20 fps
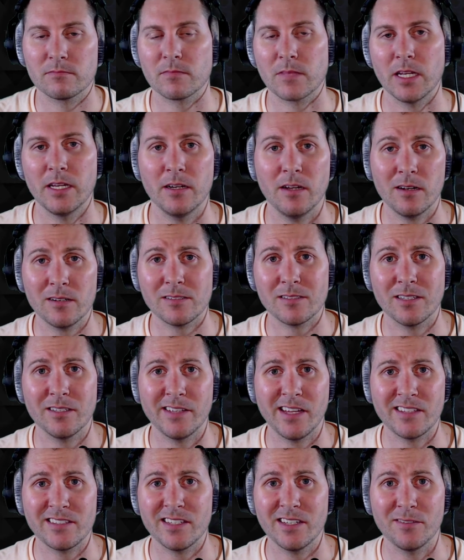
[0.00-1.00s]
And honestly,
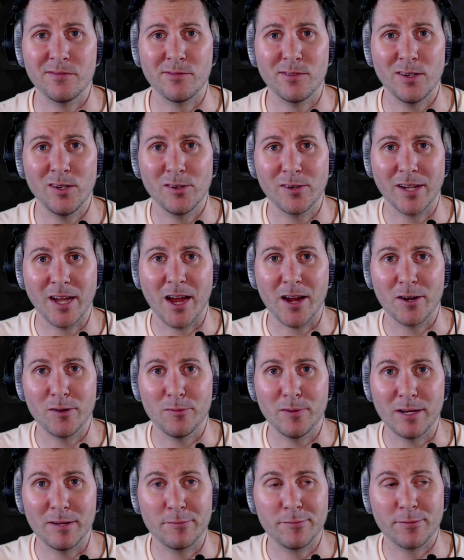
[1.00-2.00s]
that's it for Elgato
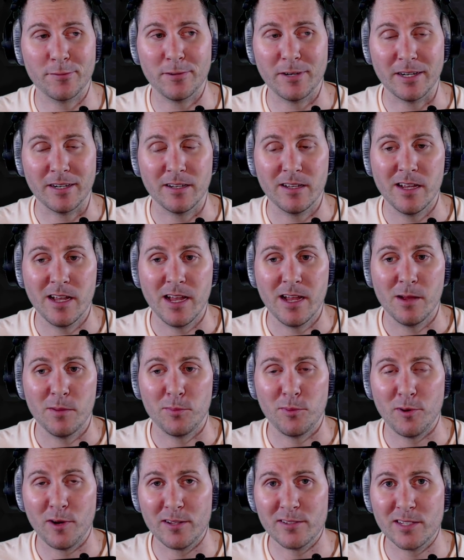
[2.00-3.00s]
Wave 3.
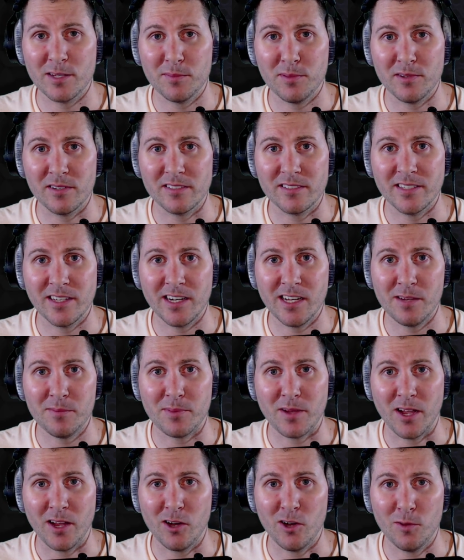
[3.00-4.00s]
Pretty simple to set up. I
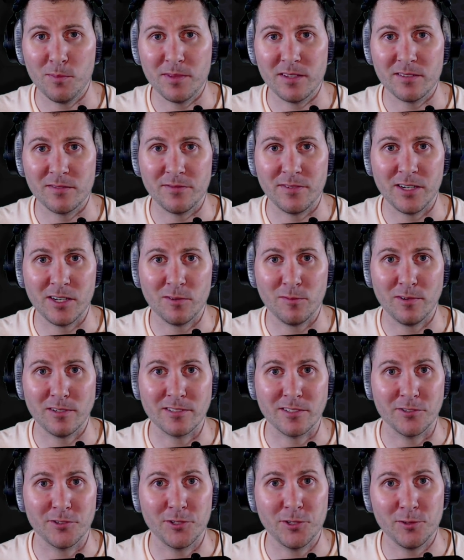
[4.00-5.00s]
hope this video
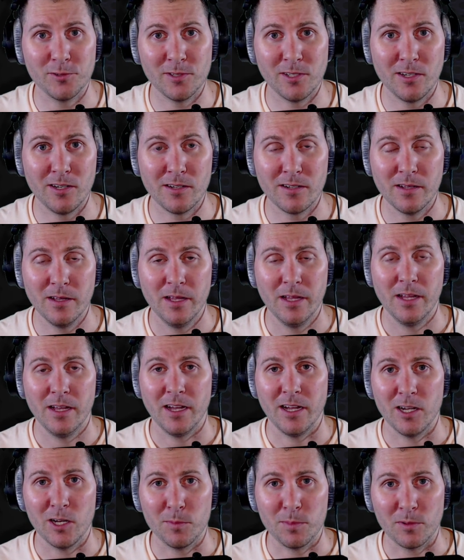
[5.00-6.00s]
wasn't too long. I
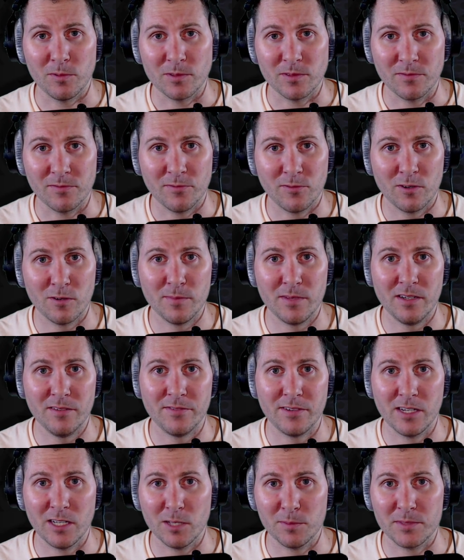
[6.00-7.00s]
hope it was informative and
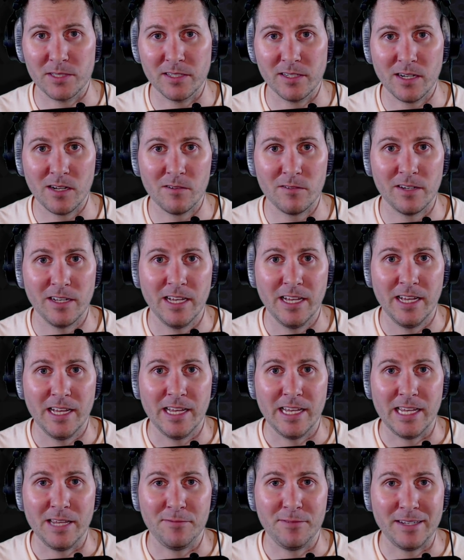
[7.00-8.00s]
helped you out.
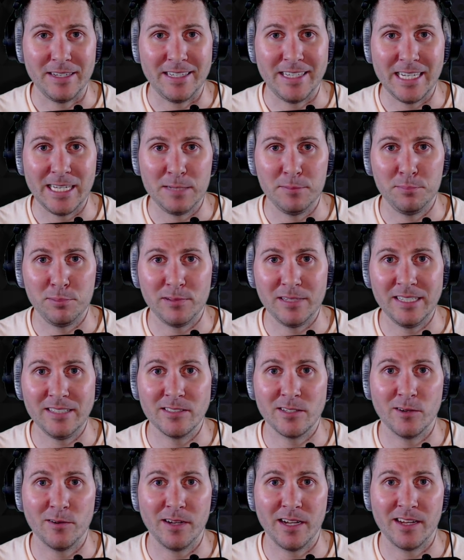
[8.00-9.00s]
If it did, please
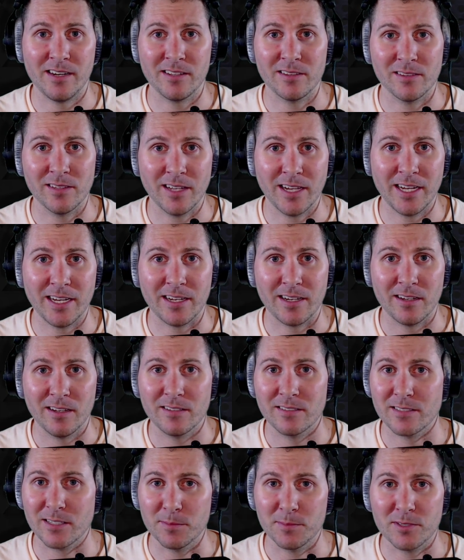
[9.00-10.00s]
go ahead and like,
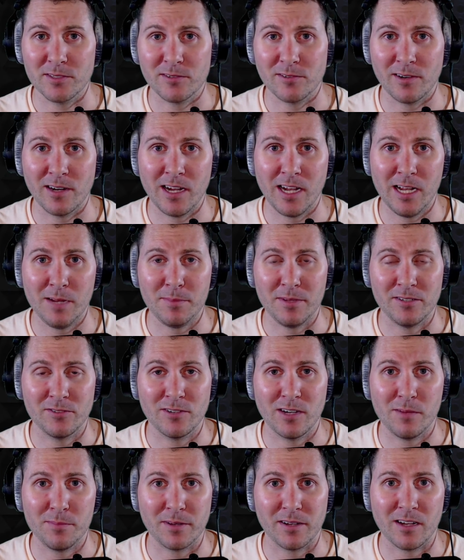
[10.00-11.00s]
subscribe, and
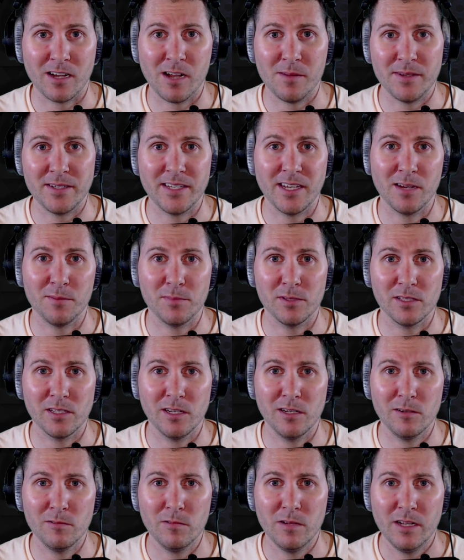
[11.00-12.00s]
drop a comment down
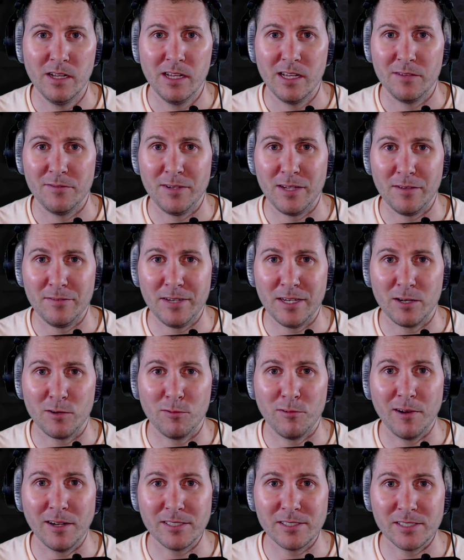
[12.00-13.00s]
below. If you have any
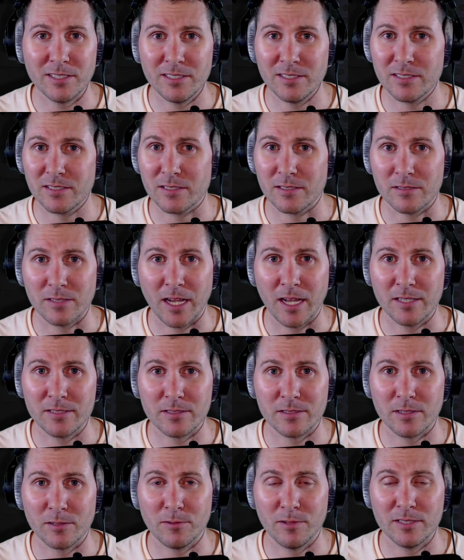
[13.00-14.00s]
questions, ask the
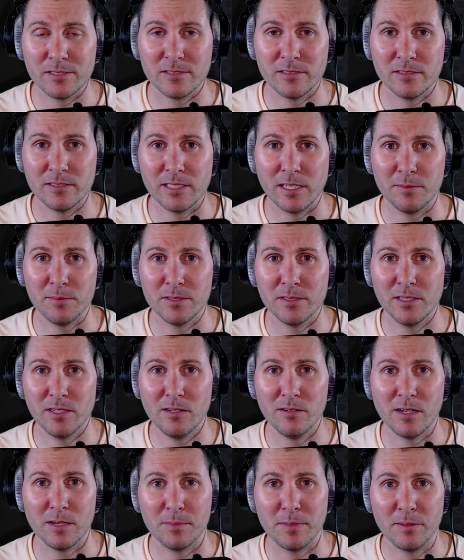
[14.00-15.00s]
questions down below.
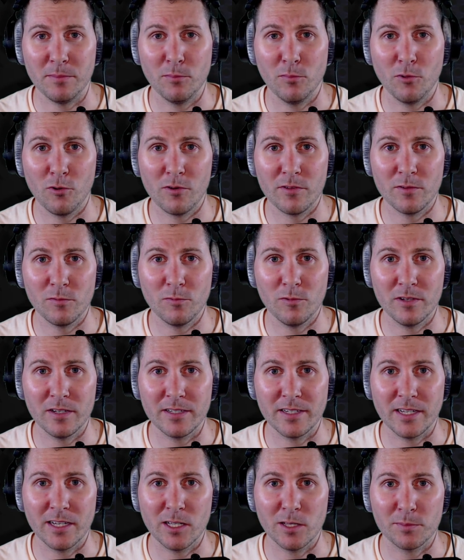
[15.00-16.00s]
I'd be more than willing to
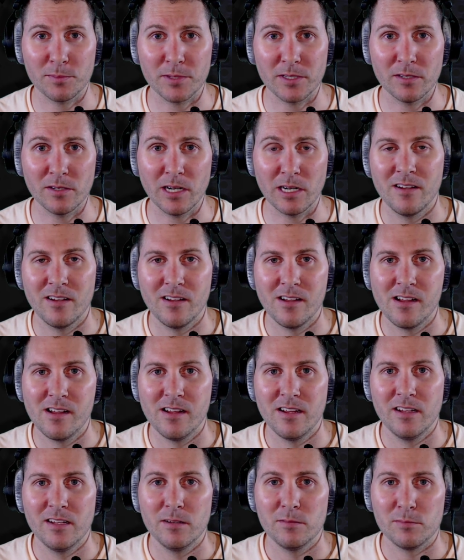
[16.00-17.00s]
help you out.
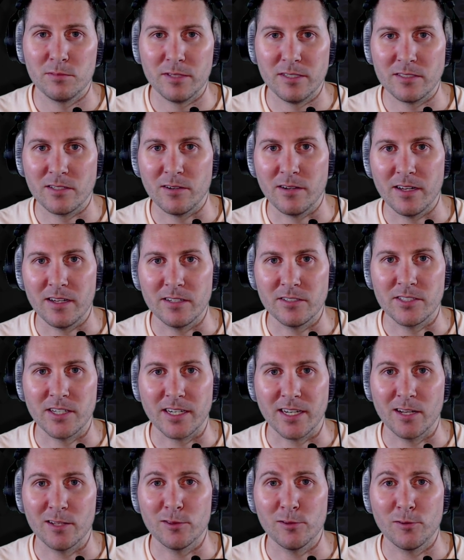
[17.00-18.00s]
Please go ahead and check
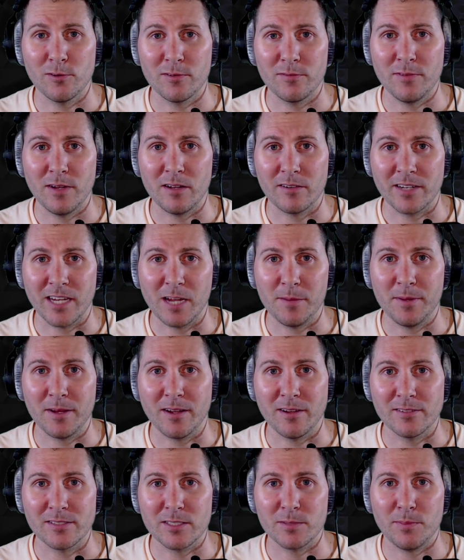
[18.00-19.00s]
out LordValGaming
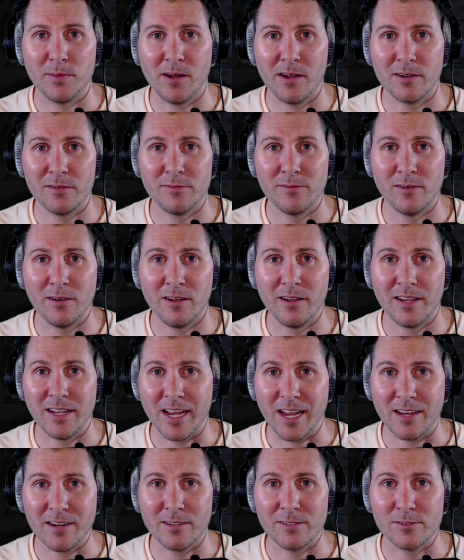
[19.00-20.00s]
on Spotify
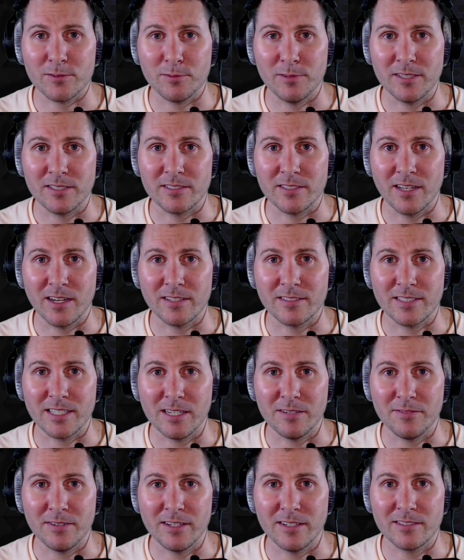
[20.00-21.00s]
and on
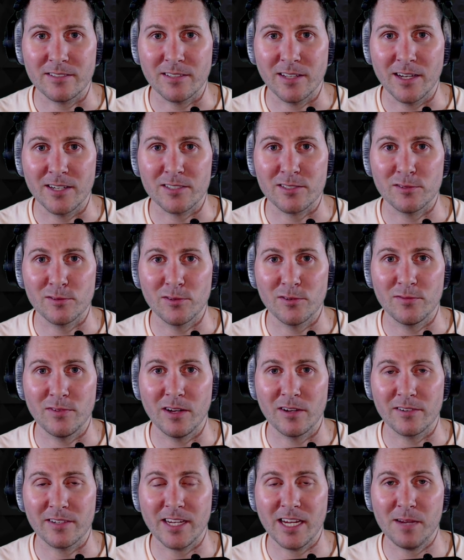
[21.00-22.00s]

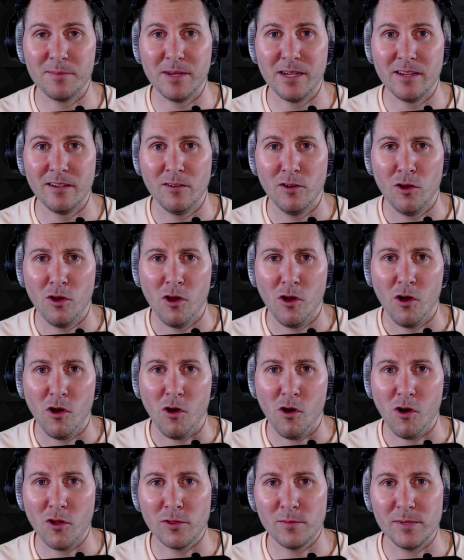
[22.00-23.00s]
twitch.tv/LordValGaming.
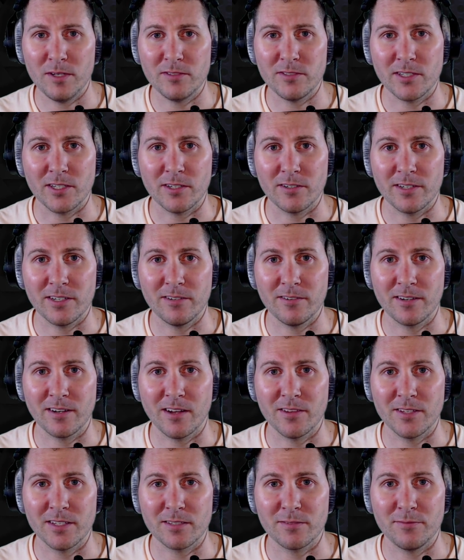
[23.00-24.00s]
All the music you're hearing on
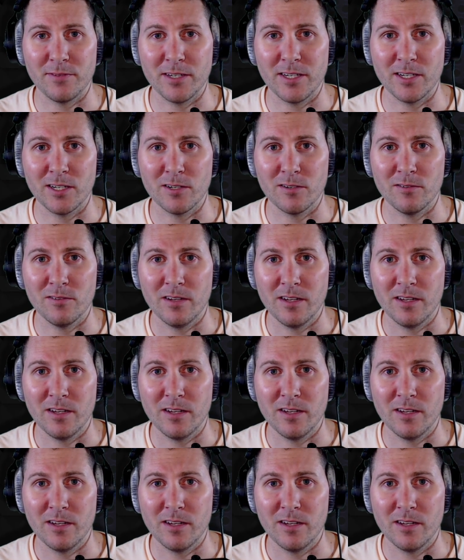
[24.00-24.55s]
this video